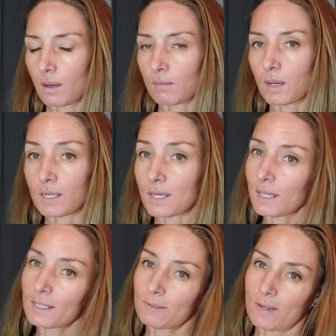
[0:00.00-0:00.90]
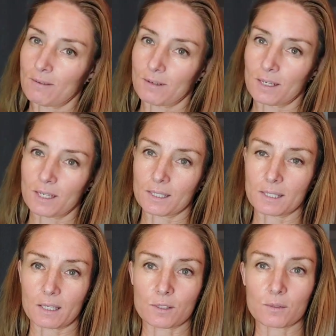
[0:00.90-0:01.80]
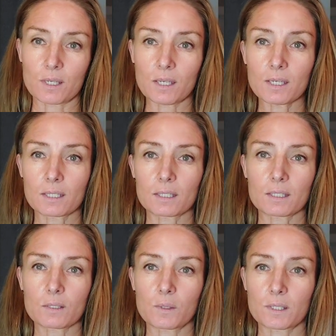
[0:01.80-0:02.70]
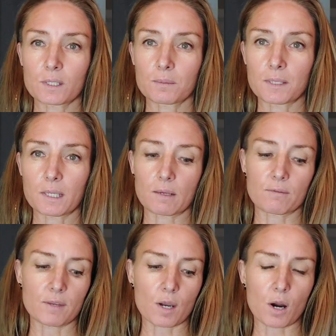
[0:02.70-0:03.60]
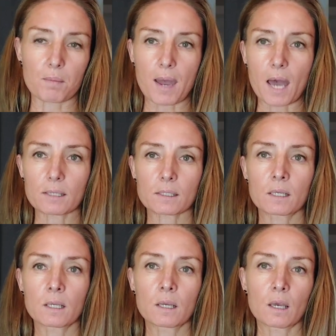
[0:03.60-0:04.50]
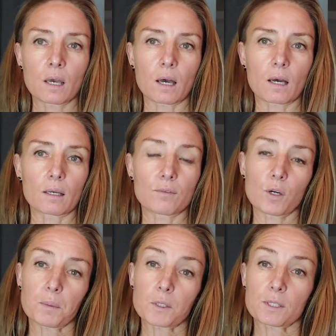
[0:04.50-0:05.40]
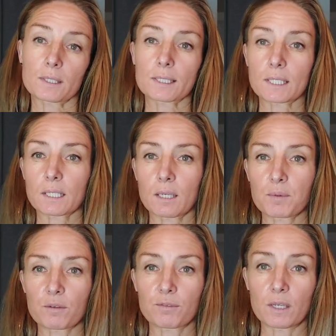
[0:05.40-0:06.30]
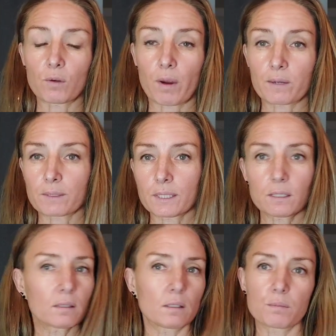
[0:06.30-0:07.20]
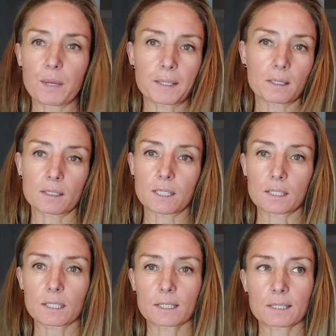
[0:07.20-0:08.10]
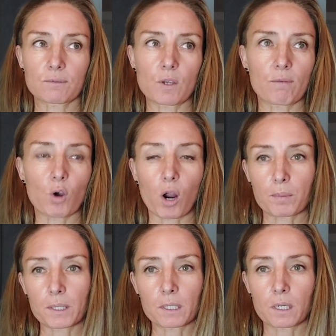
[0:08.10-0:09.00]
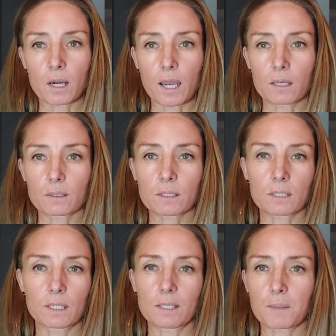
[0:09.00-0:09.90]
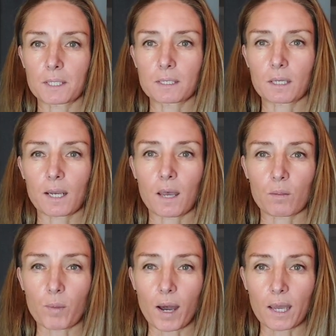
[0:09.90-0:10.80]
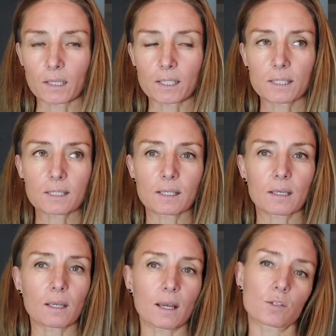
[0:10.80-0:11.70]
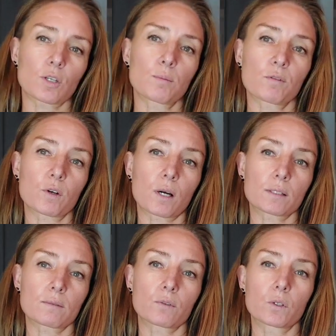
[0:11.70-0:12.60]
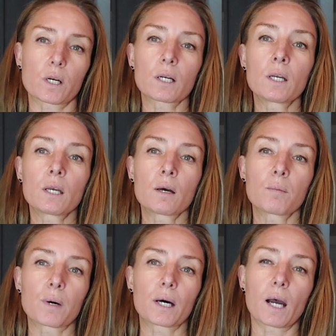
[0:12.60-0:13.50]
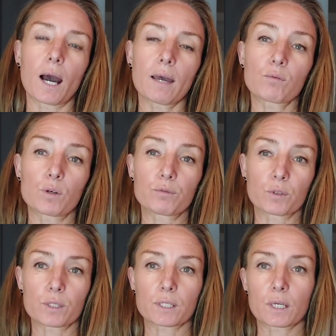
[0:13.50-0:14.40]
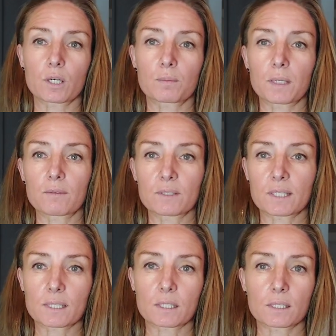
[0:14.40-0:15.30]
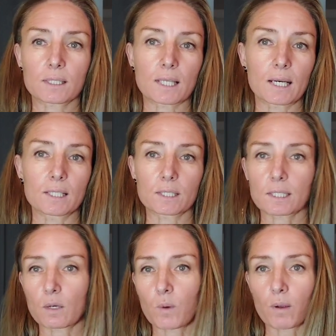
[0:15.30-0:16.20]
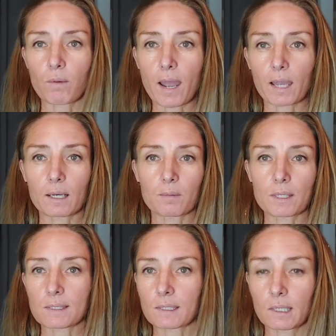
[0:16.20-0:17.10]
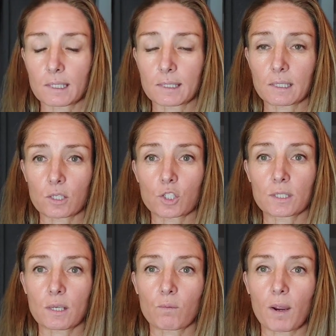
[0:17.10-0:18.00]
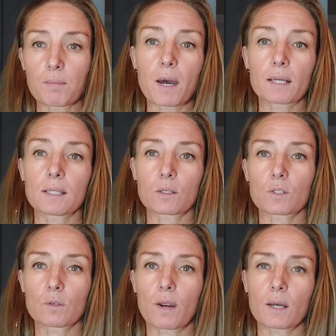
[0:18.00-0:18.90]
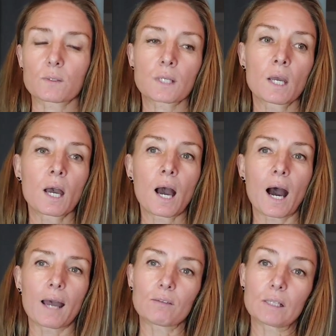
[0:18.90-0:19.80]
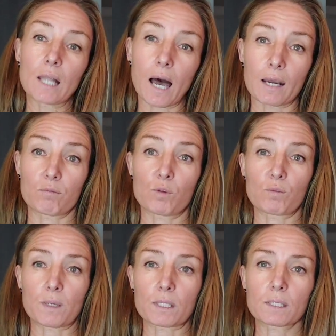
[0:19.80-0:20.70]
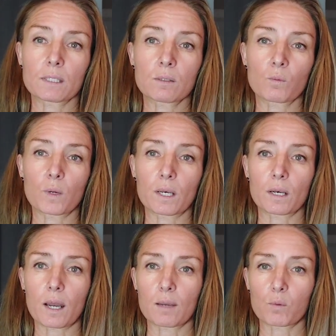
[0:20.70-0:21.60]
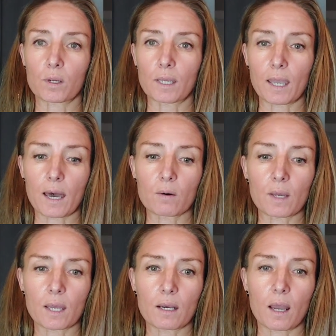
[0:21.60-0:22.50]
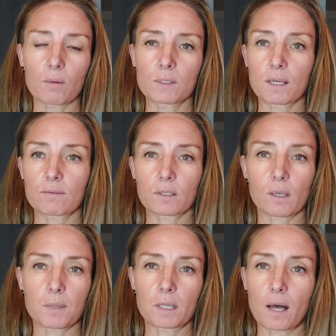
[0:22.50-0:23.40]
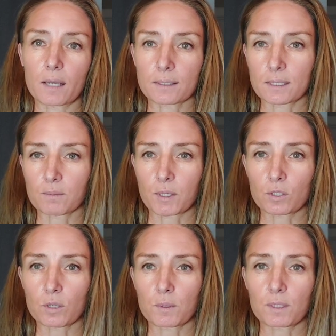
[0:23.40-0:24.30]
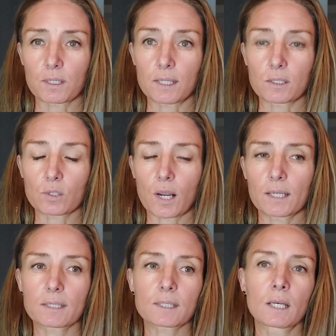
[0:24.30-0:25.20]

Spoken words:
My next favorite accessory is going to be the VR mat. If you're a person that's going to keep your feet grounded, you may not need this. If you have carpet in your house, it depends on how the pile is. It can actually move across the floor. But I have wood floors at home, and if it does start to slide, I just get a wet rag, and it basically suctions it right back down to the ground. I have a lot of movement when I'm working out, and I would definitely be lost, especially with the knee strikes.